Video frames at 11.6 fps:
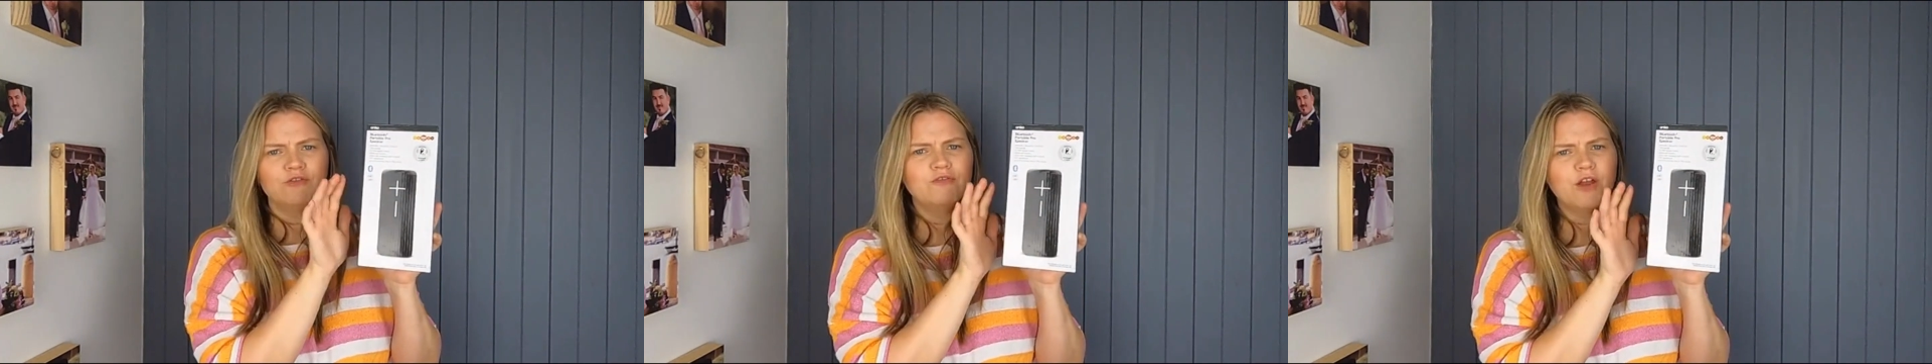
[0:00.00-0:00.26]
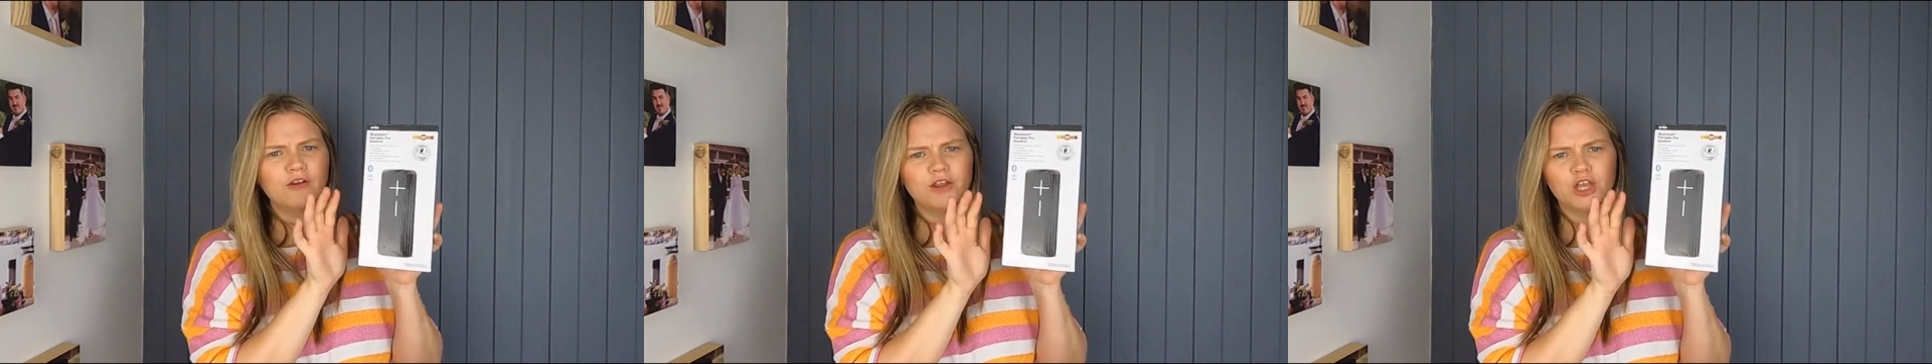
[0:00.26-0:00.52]

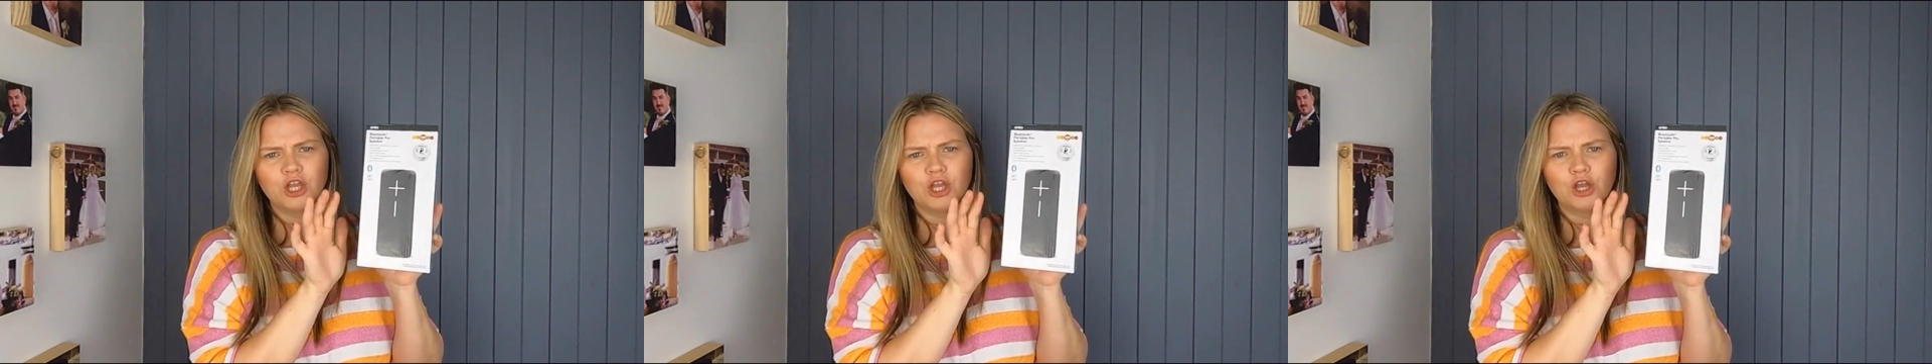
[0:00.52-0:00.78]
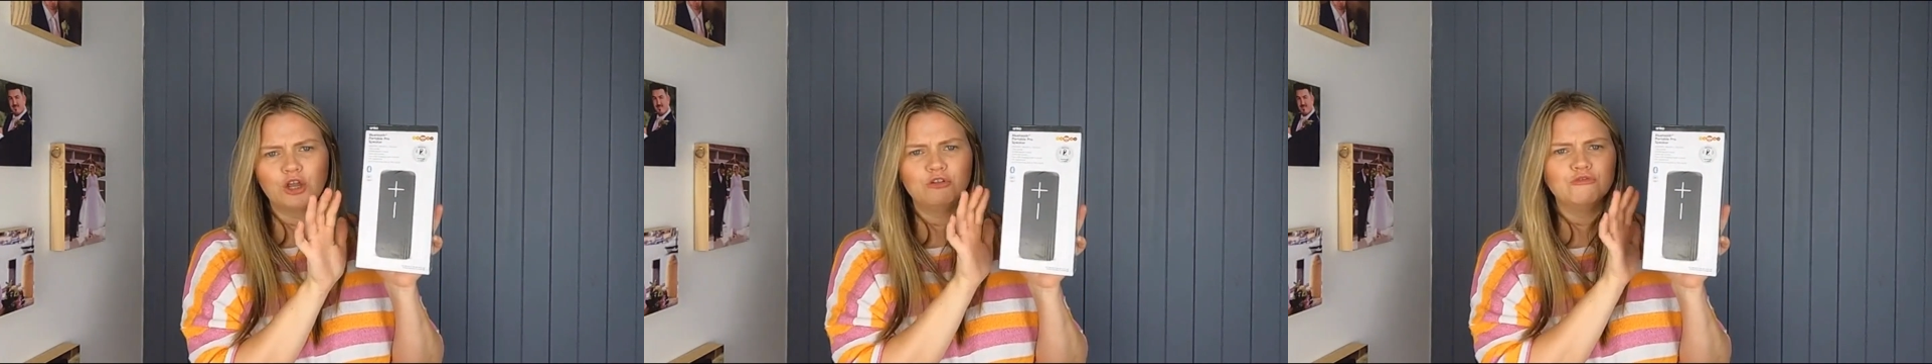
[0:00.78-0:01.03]
Very
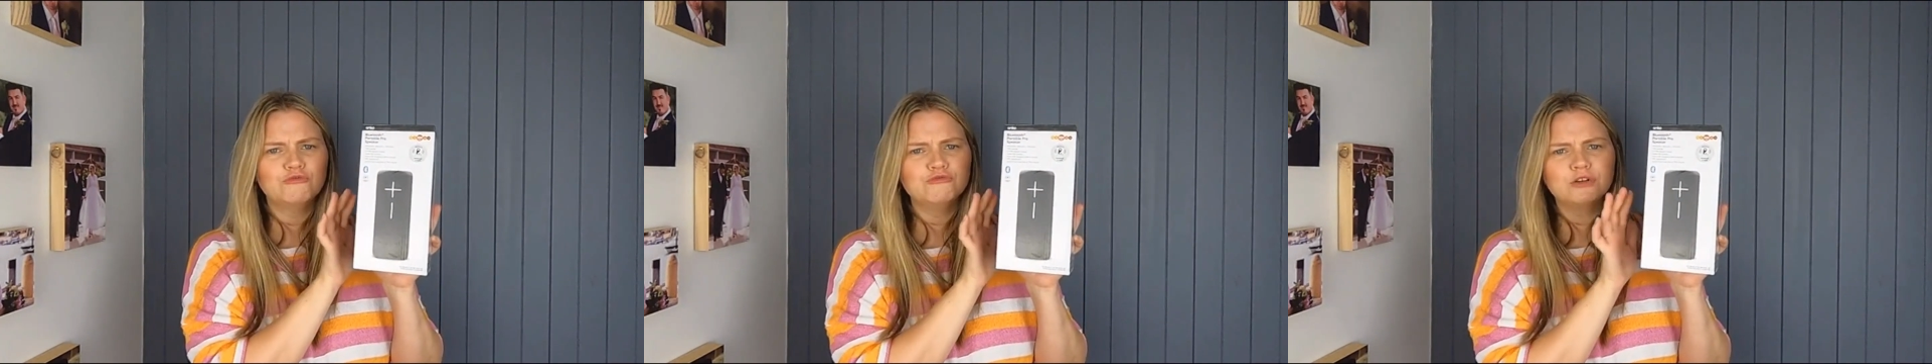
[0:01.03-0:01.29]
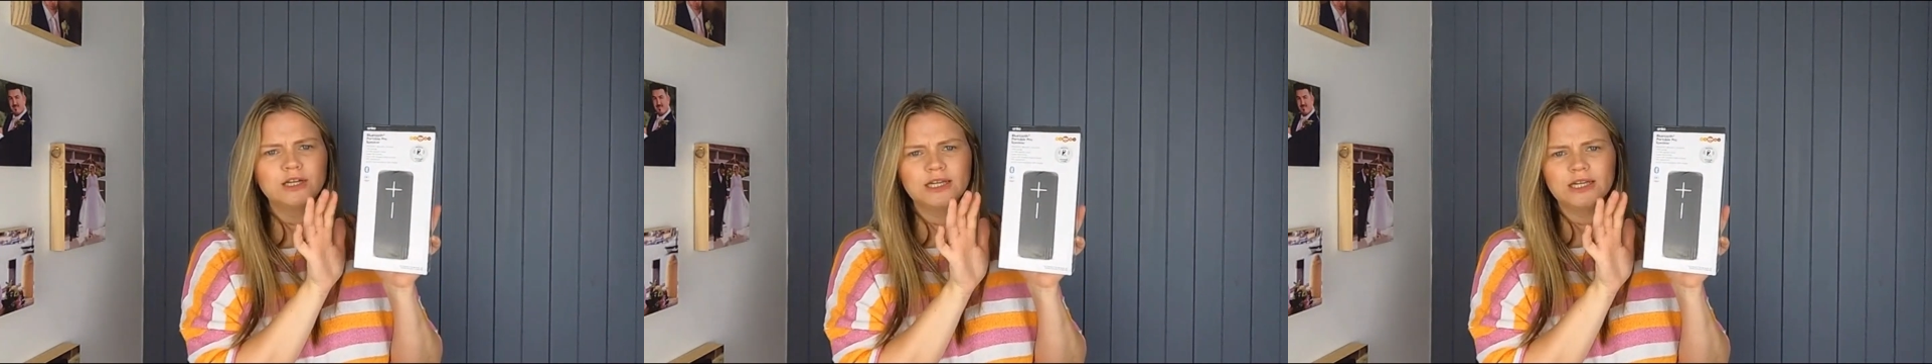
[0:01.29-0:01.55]
cute.
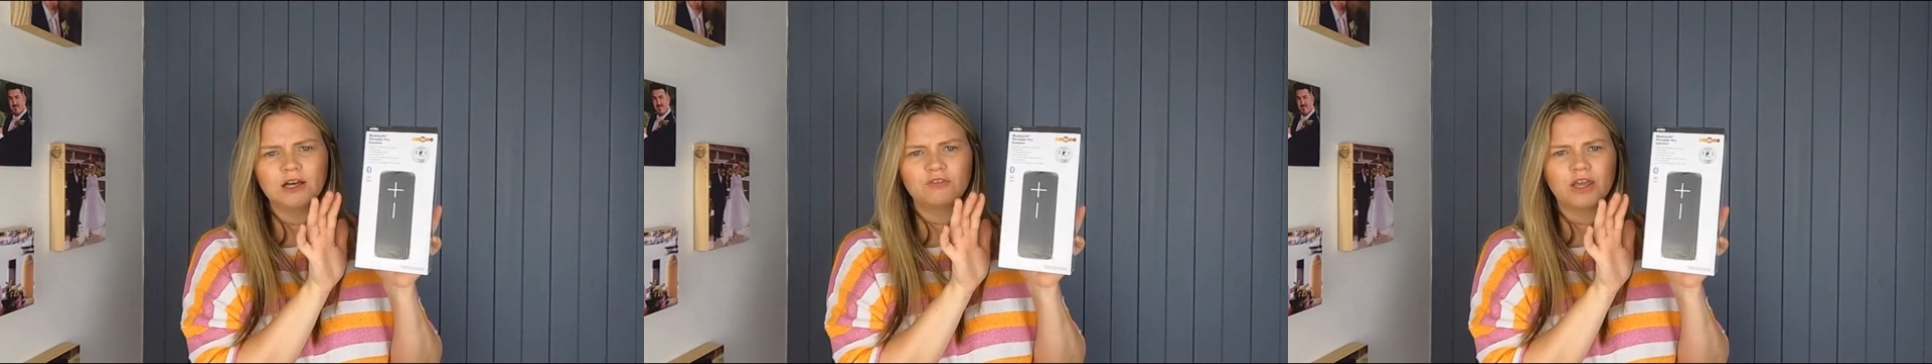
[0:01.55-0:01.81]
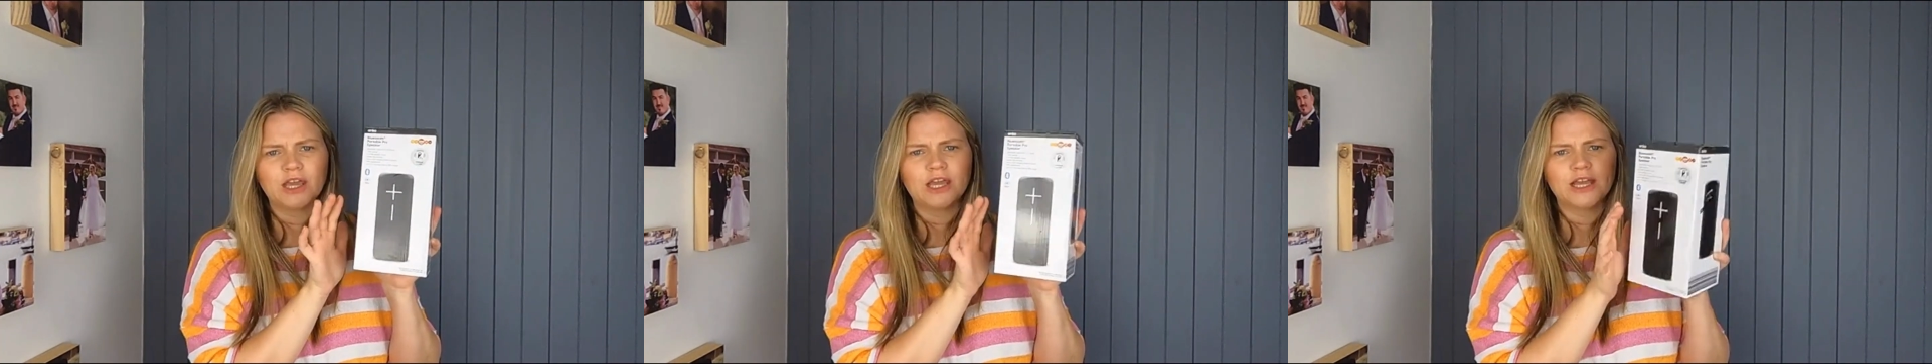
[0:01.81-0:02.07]
Really
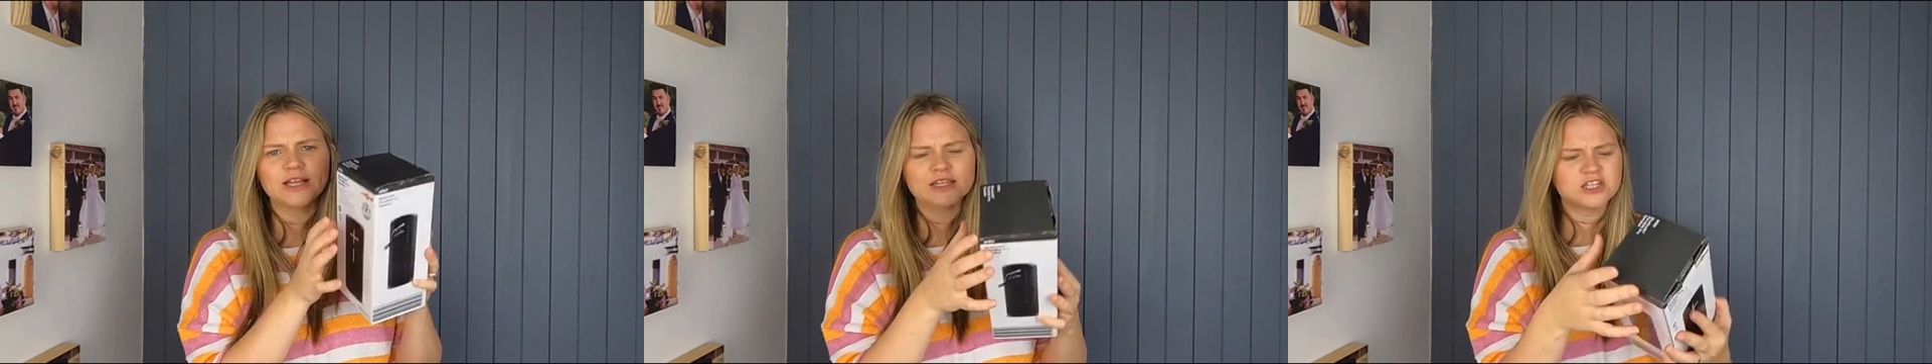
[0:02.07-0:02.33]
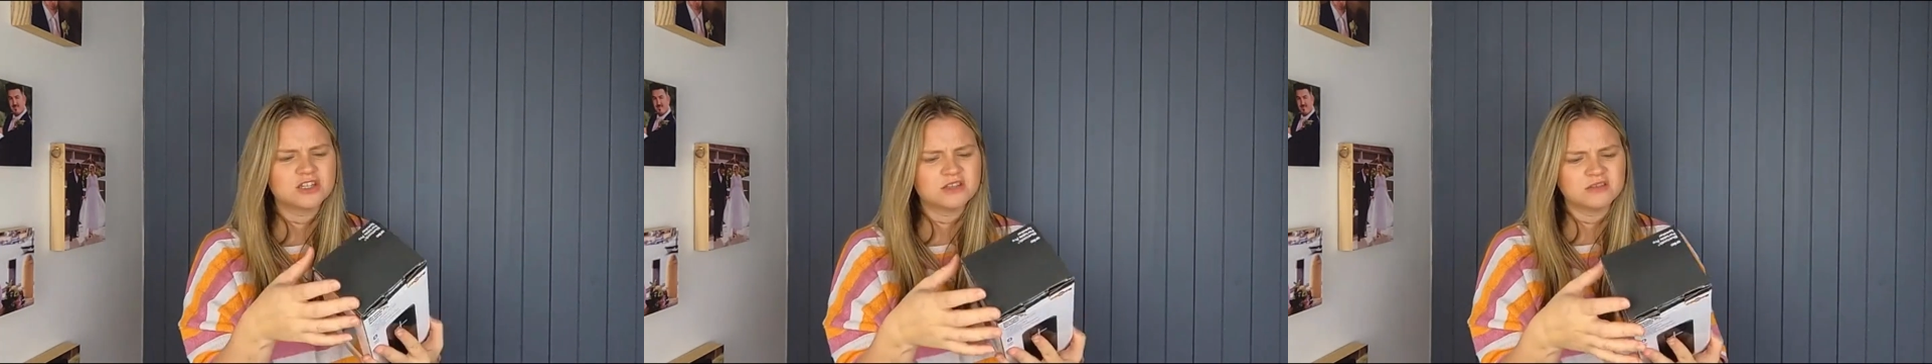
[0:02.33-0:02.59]
love it.
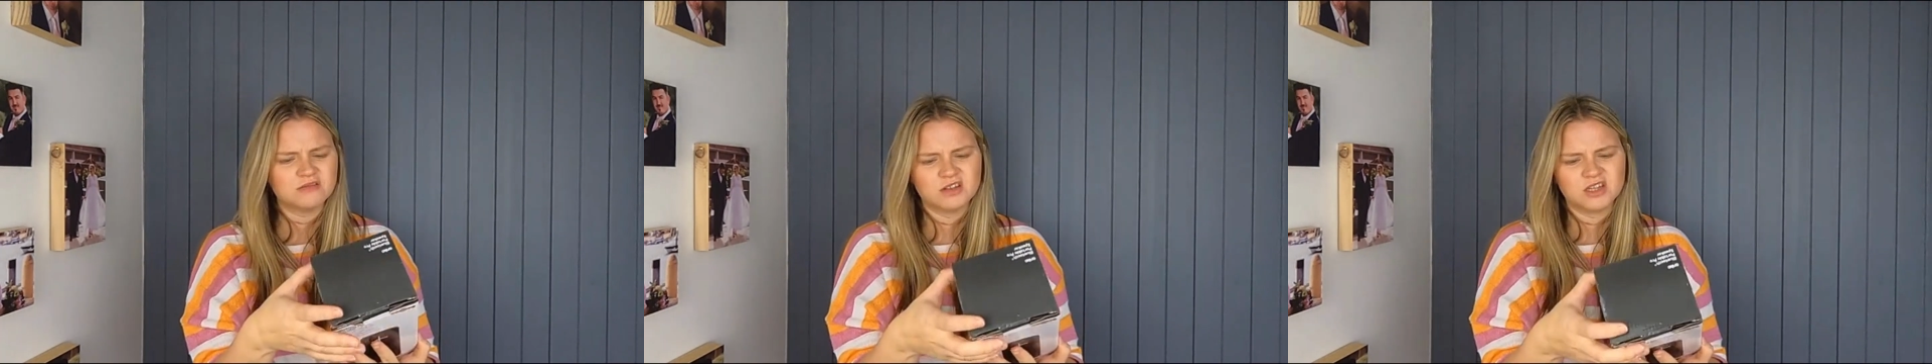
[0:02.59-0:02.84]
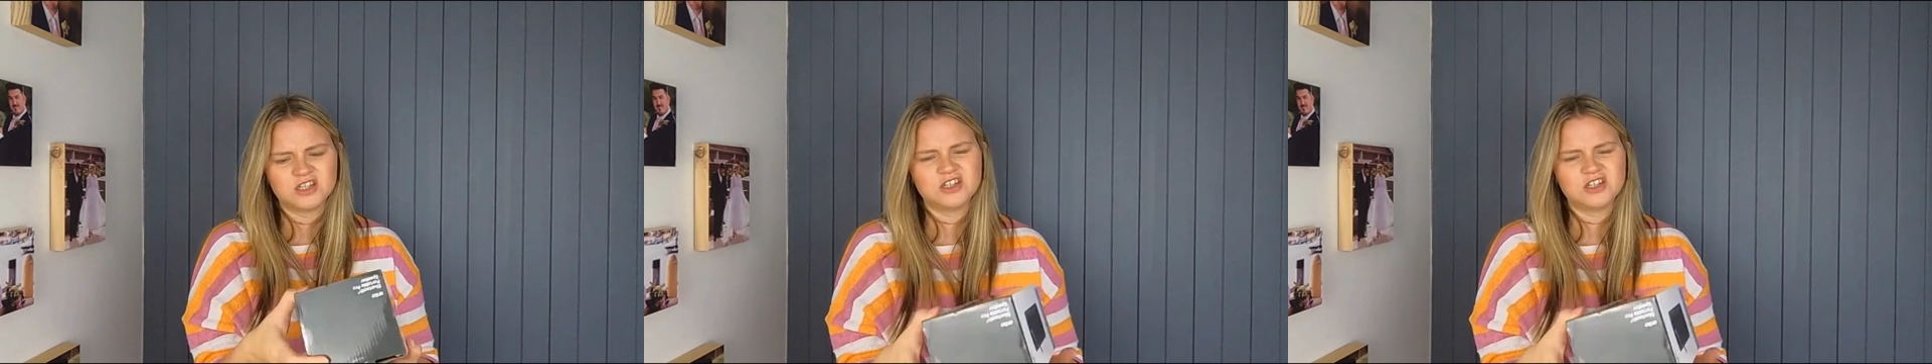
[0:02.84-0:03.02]
It's just